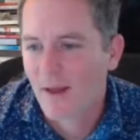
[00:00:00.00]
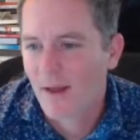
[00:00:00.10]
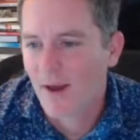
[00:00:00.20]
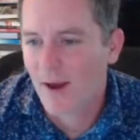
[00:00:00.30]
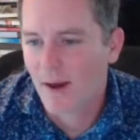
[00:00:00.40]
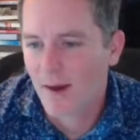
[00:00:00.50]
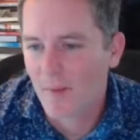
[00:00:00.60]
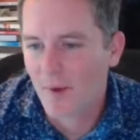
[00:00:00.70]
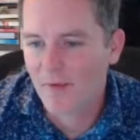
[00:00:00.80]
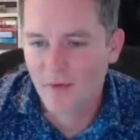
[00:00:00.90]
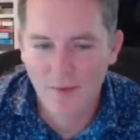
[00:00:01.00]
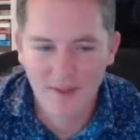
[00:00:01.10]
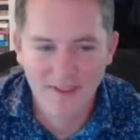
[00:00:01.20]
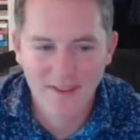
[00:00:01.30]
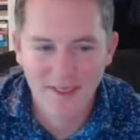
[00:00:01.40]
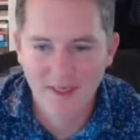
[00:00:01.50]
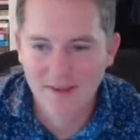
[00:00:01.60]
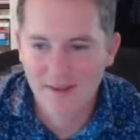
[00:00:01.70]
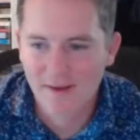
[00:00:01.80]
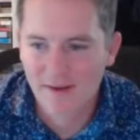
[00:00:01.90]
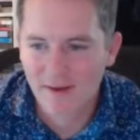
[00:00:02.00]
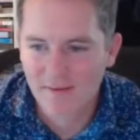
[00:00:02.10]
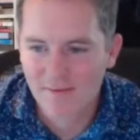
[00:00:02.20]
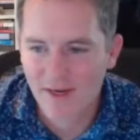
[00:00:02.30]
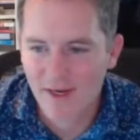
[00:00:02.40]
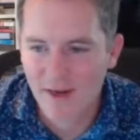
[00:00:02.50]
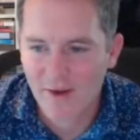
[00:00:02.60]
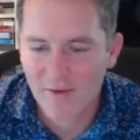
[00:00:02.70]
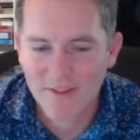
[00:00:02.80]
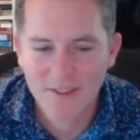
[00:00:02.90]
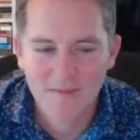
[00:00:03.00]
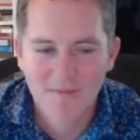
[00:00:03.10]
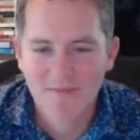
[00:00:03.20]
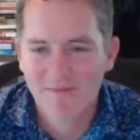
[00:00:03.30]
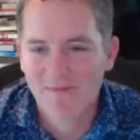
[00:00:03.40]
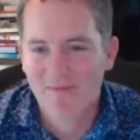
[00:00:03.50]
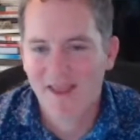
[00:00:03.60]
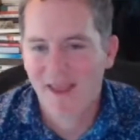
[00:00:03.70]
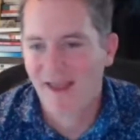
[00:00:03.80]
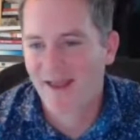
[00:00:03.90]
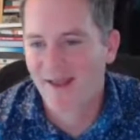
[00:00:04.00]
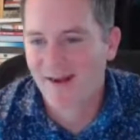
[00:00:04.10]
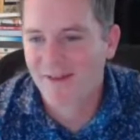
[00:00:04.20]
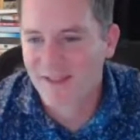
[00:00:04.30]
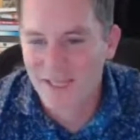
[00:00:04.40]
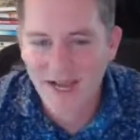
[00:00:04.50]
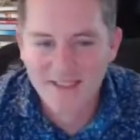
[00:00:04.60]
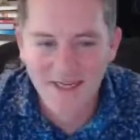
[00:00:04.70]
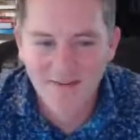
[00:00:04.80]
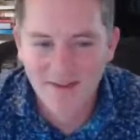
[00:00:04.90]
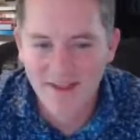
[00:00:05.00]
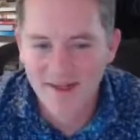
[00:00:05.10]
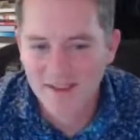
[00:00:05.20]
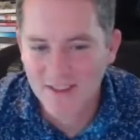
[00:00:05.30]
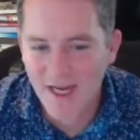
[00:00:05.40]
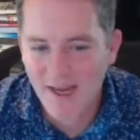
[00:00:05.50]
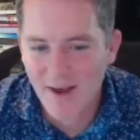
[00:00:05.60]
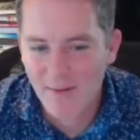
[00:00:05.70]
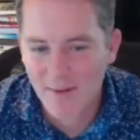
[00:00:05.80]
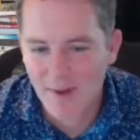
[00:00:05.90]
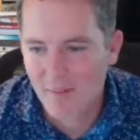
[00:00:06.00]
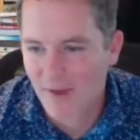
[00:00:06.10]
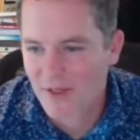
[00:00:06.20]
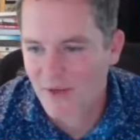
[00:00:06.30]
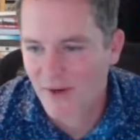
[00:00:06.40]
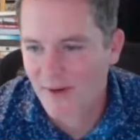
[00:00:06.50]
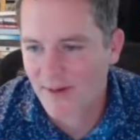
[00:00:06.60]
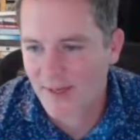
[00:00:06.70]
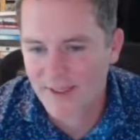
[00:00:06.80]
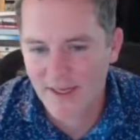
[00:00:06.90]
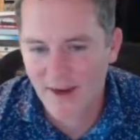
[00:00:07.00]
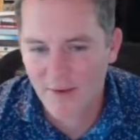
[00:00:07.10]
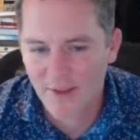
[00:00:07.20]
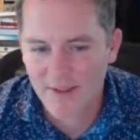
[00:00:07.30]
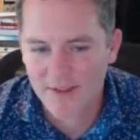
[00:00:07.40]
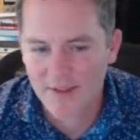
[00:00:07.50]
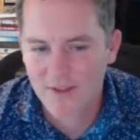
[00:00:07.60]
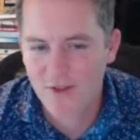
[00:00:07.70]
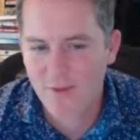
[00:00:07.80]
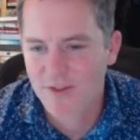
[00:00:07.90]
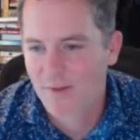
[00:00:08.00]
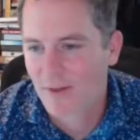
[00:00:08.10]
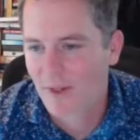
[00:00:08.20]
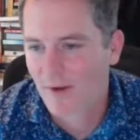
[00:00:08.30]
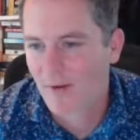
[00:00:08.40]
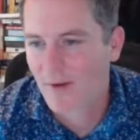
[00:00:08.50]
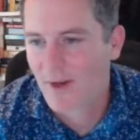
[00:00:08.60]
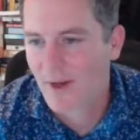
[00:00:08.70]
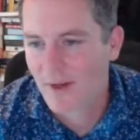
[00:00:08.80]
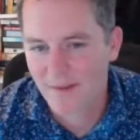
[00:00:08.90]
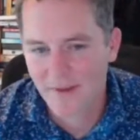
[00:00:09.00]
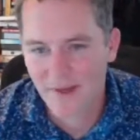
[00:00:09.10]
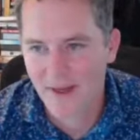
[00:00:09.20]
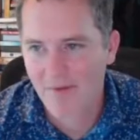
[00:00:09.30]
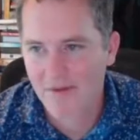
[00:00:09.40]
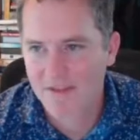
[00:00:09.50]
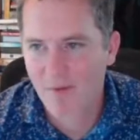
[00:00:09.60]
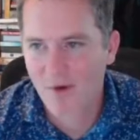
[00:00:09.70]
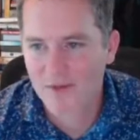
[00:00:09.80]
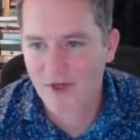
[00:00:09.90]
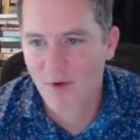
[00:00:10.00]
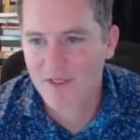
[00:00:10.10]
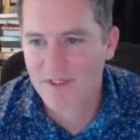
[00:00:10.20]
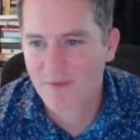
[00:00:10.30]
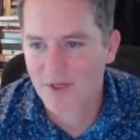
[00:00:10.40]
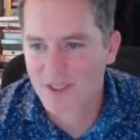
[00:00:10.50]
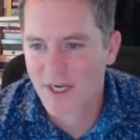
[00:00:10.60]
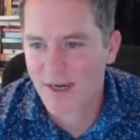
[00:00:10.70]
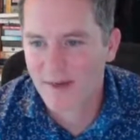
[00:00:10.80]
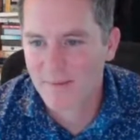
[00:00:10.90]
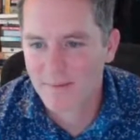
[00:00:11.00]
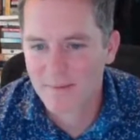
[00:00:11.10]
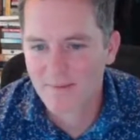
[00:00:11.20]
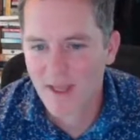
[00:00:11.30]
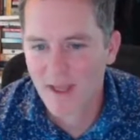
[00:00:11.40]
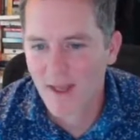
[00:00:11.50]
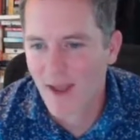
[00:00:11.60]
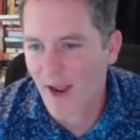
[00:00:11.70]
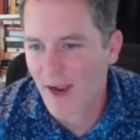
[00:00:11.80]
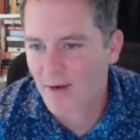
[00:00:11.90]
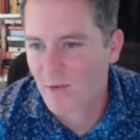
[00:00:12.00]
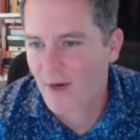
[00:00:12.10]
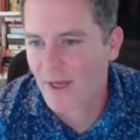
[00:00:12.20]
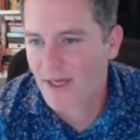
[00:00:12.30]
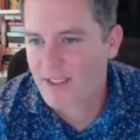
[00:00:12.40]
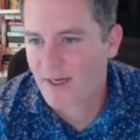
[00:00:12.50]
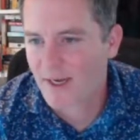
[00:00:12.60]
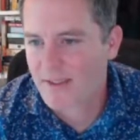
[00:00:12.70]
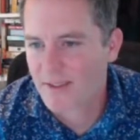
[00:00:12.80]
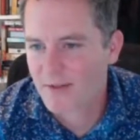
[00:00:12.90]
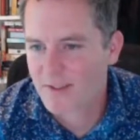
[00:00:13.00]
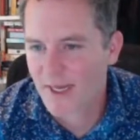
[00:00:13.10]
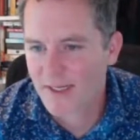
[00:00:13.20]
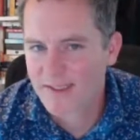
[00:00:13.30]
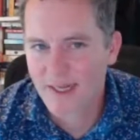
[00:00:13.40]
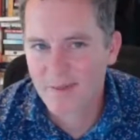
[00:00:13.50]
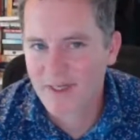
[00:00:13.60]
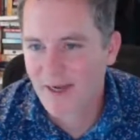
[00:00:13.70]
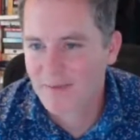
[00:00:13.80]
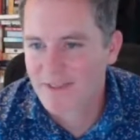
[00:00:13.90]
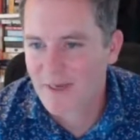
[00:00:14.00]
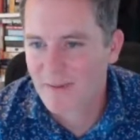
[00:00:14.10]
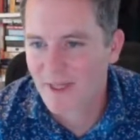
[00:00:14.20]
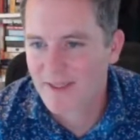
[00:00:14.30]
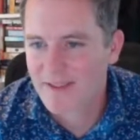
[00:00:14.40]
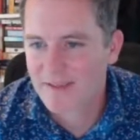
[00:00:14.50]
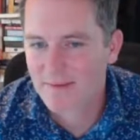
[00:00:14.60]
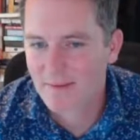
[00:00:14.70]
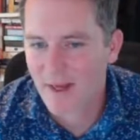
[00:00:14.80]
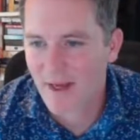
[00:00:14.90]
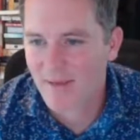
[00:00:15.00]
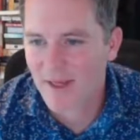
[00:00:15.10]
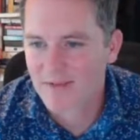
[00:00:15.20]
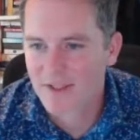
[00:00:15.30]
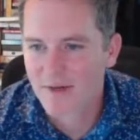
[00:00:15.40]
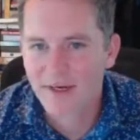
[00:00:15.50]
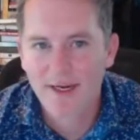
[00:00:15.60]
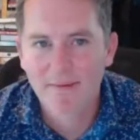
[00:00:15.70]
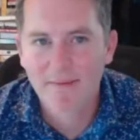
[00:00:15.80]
And if you really dig the videos and the chats and everything, check out the Patreon link down in the description below. The support's always appreciated. And we'll catch you next Tuesday, same time, same place. Thanks for tuning in.